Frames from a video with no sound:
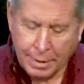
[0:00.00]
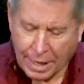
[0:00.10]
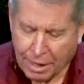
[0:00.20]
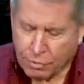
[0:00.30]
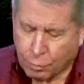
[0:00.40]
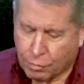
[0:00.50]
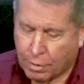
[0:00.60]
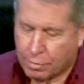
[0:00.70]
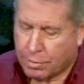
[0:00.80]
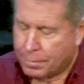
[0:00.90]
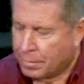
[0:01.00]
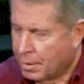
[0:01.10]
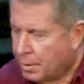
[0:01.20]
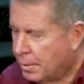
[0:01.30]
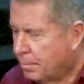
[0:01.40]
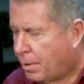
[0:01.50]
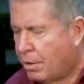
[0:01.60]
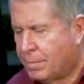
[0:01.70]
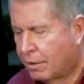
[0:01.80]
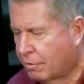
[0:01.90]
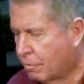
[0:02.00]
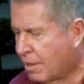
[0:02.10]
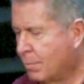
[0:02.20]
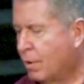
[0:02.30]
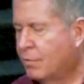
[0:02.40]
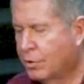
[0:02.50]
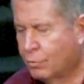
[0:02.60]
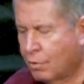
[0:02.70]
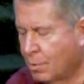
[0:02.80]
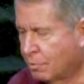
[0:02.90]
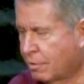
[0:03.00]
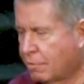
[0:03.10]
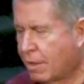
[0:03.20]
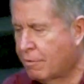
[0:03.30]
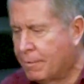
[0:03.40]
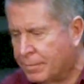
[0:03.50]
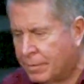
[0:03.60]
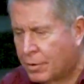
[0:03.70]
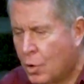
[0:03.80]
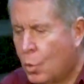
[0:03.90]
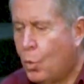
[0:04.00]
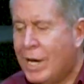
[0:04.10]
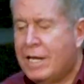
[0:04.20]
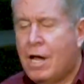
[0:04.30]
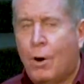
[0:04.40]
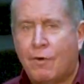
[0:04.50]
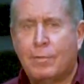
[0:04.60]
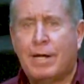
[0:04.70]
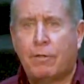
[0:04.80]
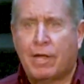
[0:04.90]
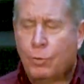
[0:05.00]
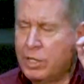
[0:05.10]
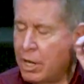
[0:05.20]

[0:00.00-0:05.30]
Has a results. Paul makes this statement over here in Romans. He says, We know, everybody say, We